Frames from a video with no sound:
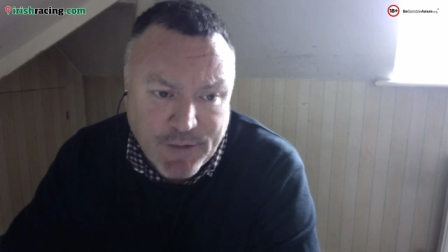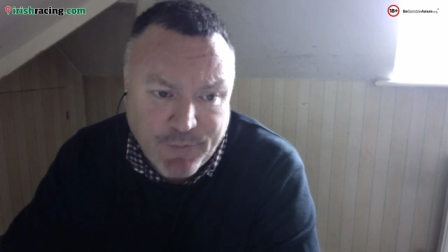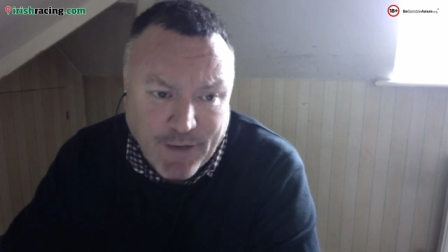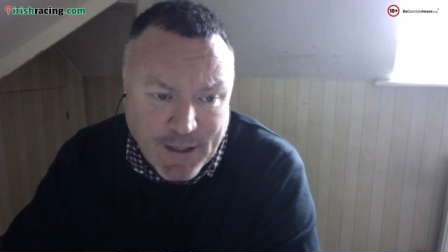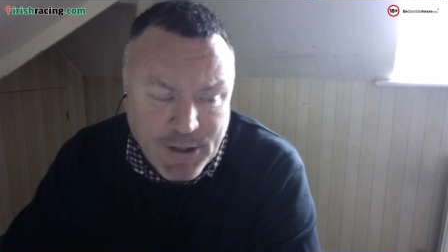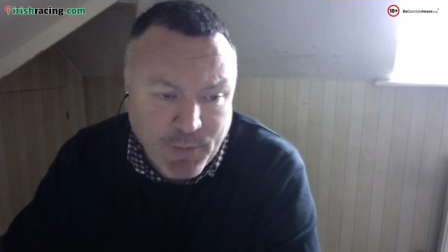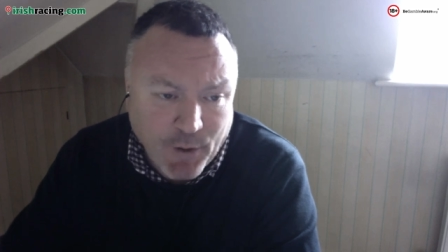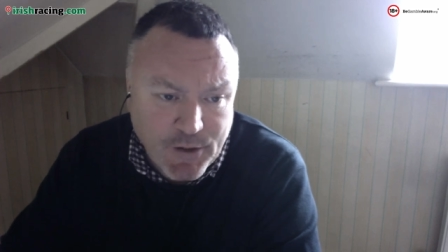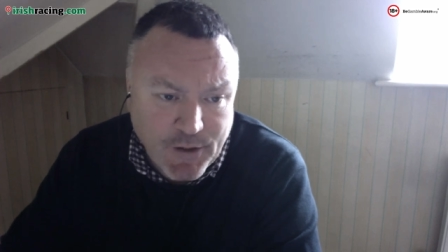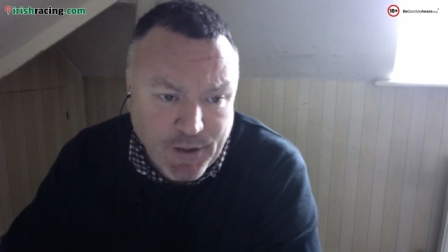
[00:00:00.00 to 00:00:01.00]
His flat
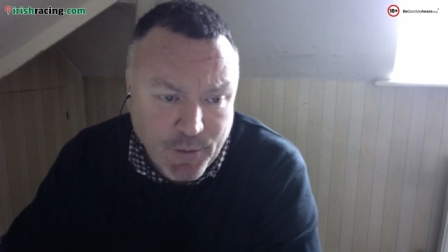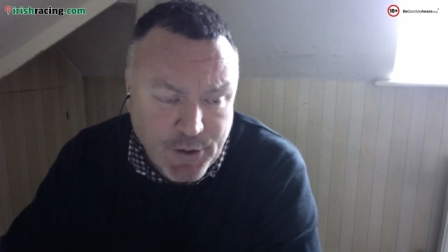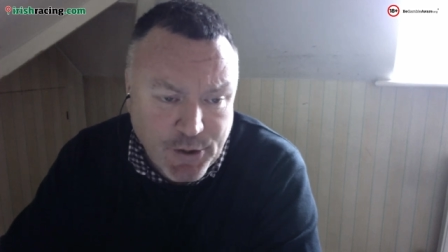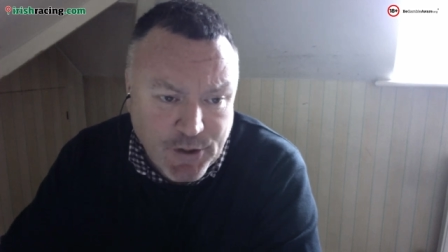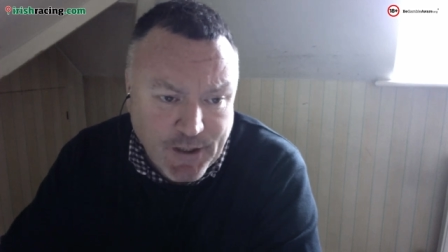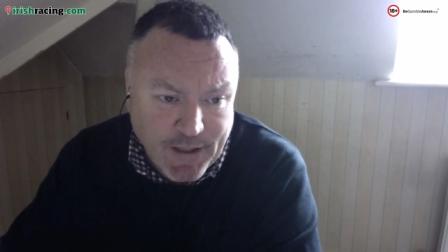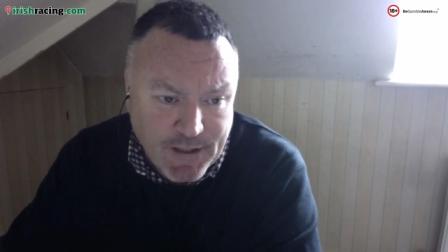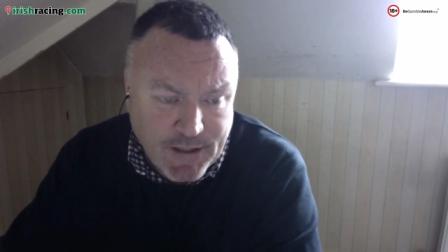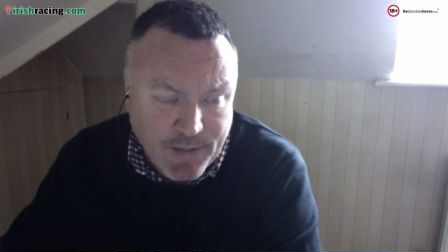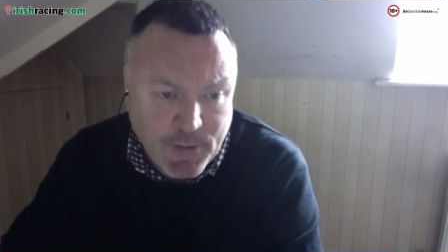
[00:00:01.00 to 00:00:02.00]
spots that he always used to
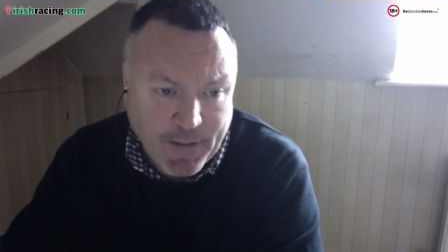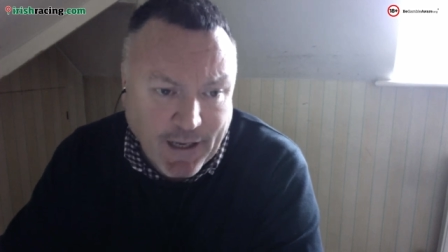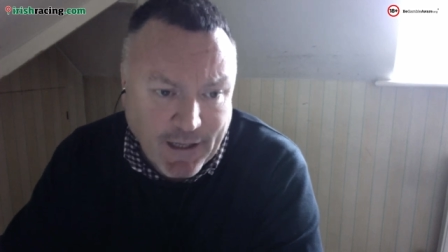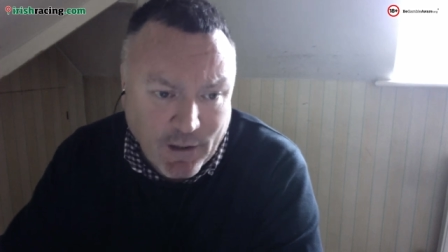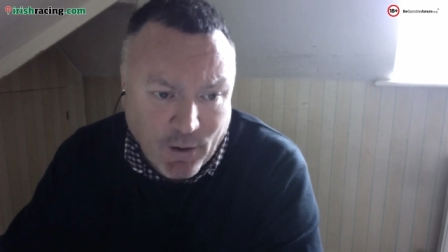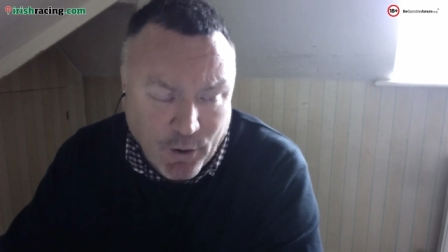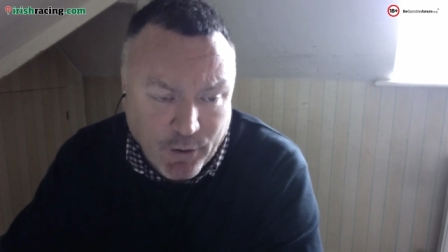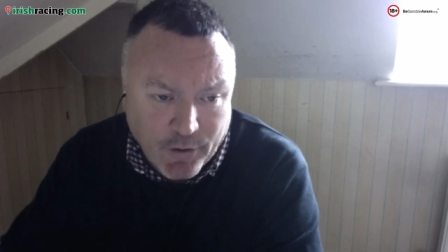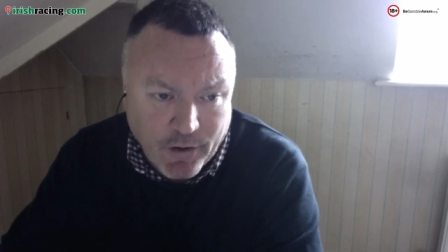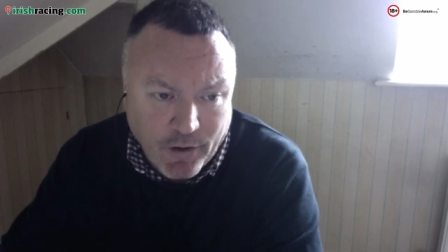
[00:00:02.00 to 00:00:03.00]
hit seem to be getting
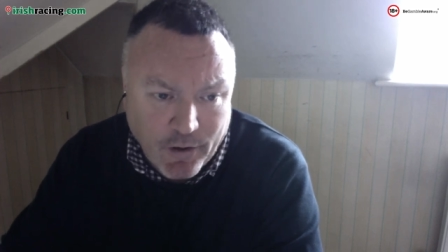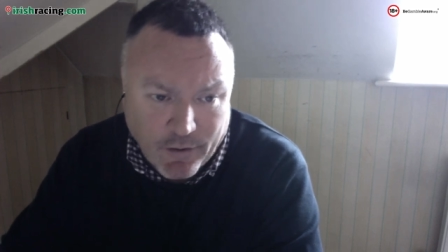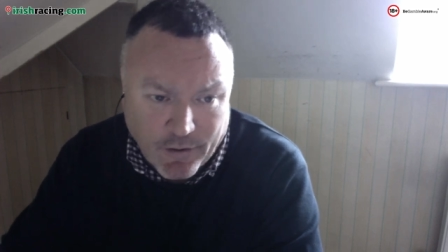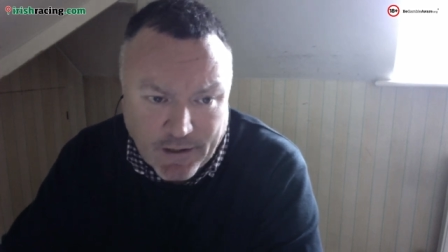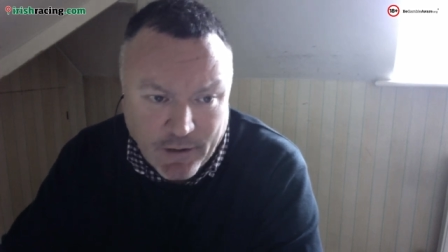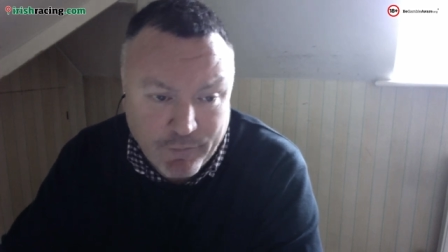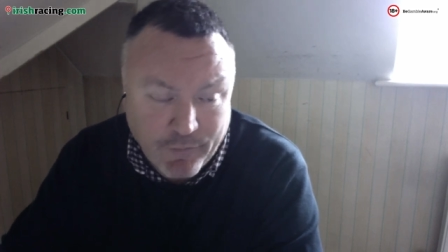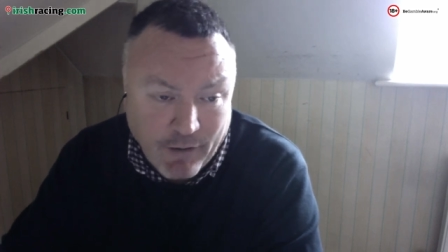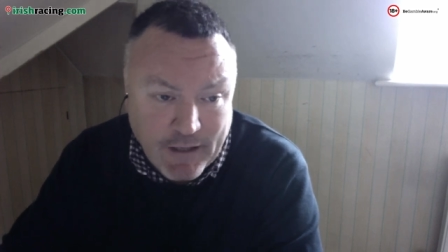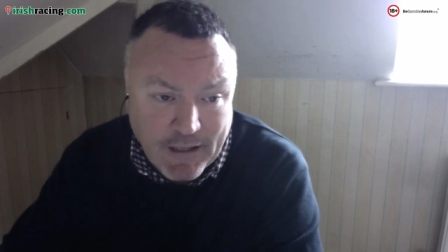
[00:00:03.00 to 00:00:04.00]
longer and longer, and he looked
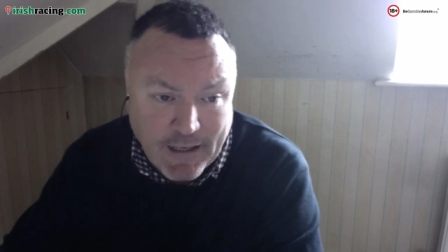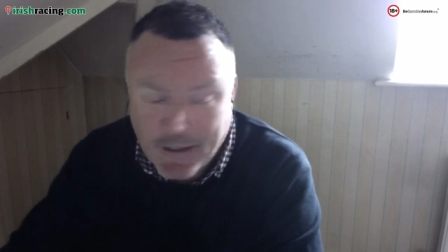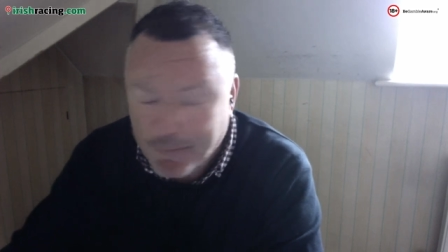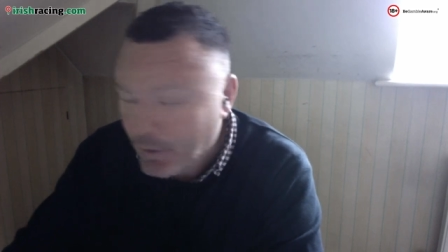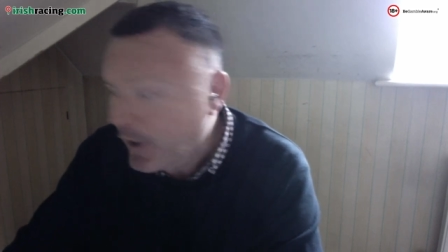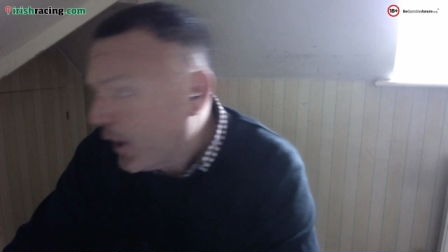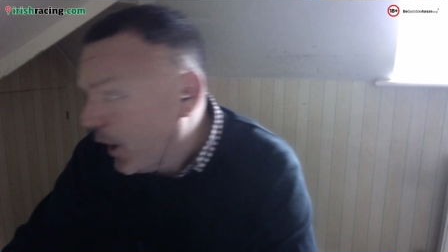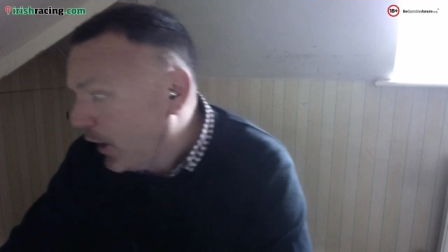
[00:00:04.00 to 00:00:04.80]
very laboured